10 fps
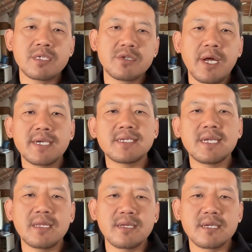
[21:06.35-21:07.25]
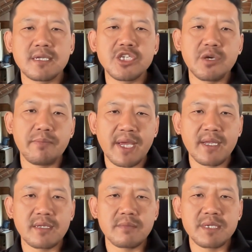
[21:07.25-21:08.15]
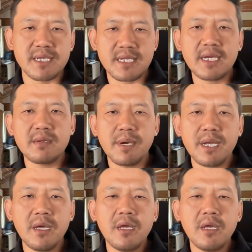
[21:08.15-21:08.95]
to understand the censorship mechanisms inside Tibet.